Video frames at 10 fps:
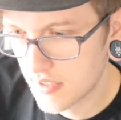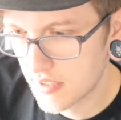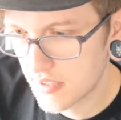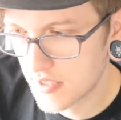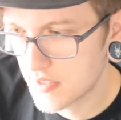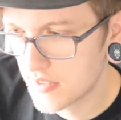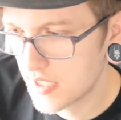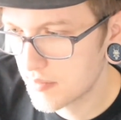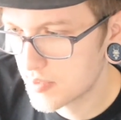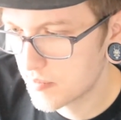Oh,
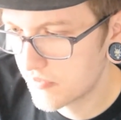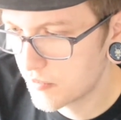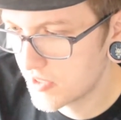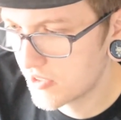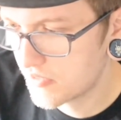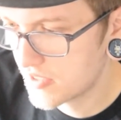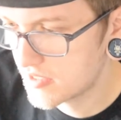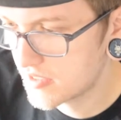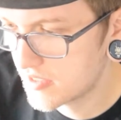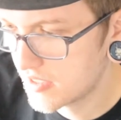yep, some familiar
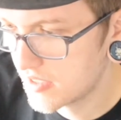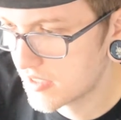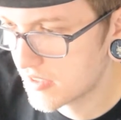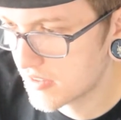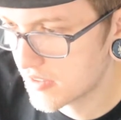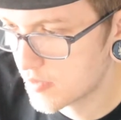faces here, a little